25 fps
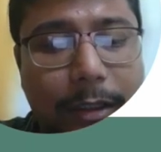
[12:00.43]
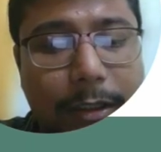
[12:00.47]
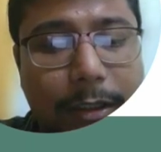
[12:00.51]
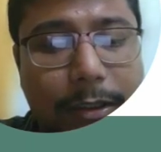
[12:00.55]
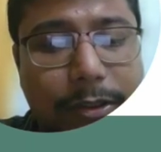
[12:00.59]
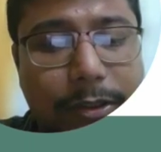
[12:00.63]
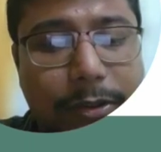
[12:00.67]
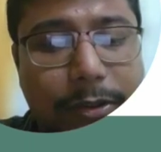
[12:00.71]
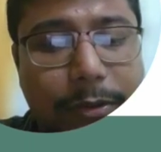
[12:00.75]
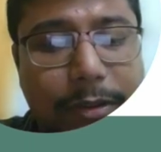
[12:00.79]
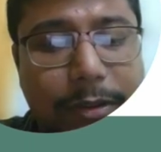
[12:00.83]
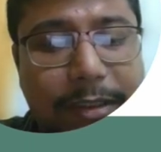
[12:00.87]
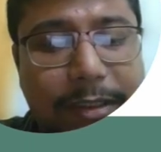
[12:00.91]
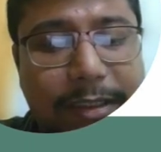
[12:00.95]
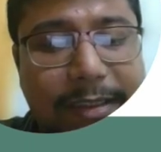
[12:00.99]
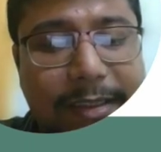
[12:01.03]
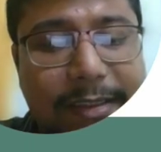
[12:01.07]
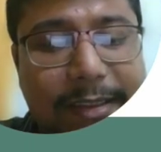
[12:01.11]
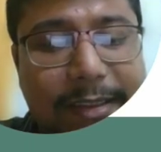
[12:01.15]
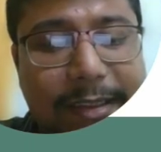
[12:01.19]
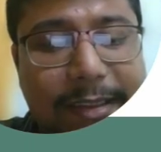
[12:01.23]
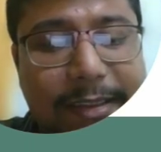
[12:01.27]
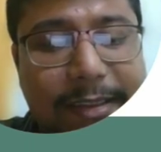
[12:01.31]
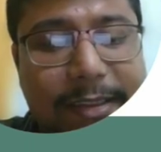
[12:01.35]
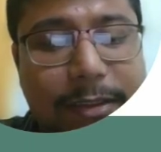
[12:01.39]
So
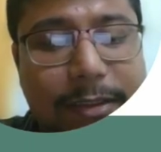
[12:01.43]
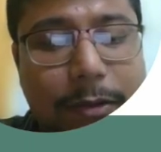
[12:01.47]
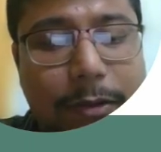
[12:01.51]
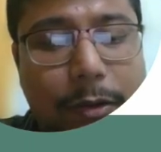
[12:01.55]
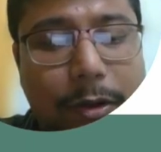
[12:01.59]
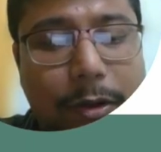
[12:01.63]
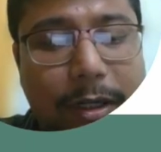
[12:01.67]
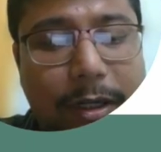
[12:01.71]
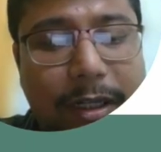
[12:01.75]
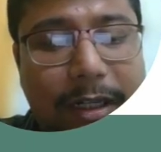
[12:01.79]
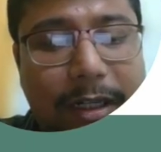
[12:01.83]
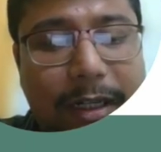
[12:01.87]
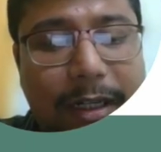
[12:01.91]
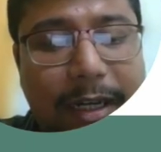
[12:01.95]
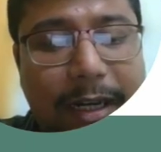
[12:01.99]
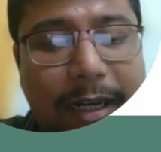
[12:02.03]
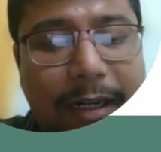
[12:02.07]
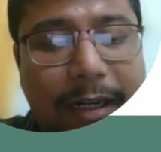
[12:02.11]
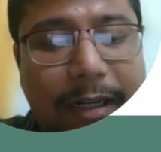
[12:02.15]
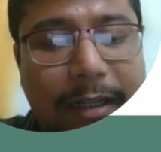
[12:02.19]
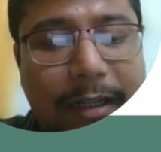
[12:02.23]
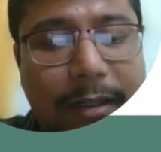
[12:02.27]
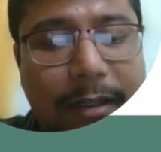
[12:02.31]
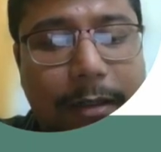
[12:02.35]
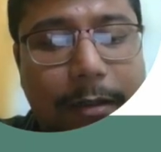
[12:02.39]
this is not
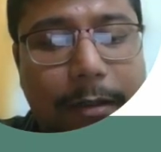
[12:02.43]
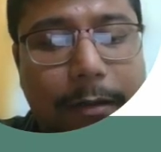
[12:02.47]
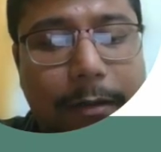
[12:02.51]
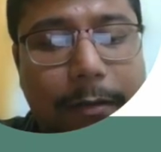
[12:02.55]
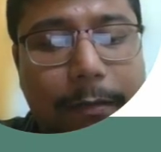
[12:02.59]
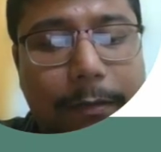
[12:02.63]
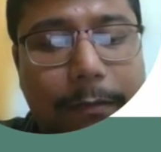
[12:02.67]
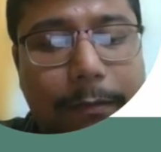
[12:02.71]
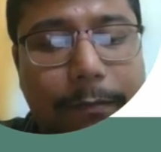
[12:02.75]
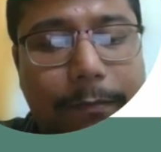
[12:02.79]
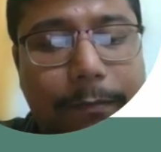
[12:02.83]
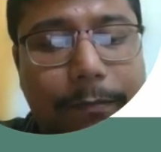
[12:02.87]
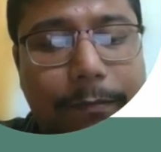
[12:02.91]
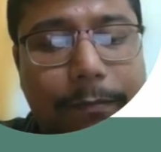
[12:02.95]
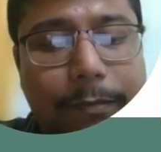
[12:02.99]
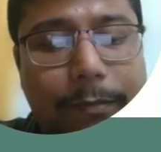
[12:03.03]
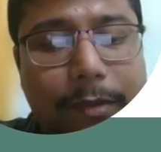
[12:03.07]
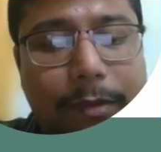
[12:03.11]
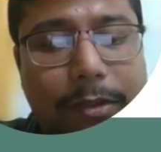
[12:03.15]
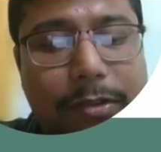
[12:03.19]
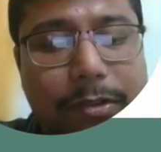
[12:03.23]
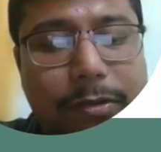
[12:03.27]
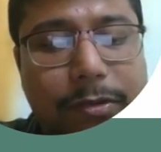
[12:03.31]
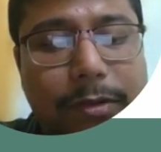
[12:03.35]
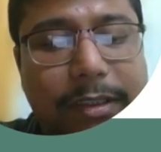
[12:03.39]
tender.
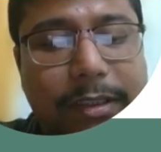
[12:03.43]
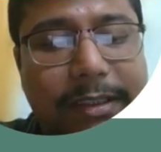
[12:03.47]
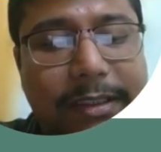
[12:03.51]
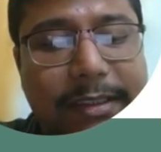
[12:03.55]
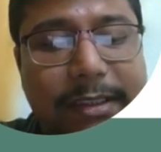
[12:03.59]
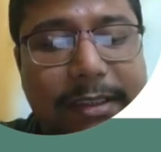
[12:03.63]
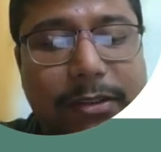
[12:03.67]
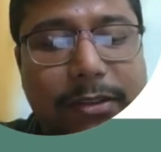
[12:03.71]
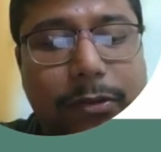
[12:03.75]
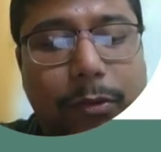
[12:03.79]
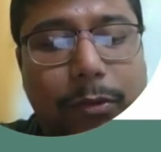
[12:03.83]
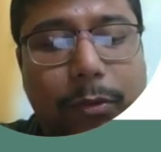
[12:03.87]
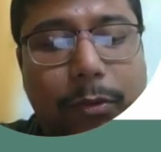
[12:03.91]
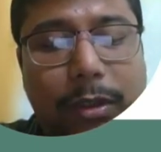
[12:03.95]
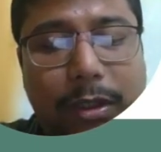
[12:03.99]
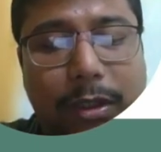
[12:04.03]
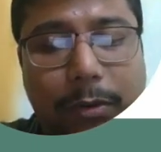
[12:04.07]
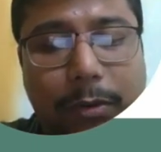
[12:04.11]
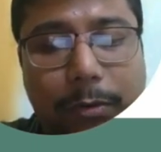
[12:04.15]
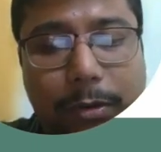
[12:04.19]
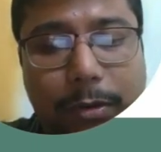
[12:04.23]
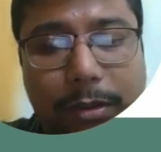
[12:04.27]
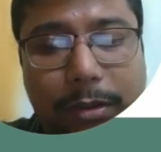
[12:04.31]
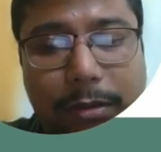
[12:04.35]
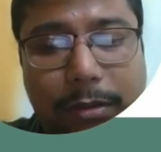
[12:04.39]
So this is ruled out.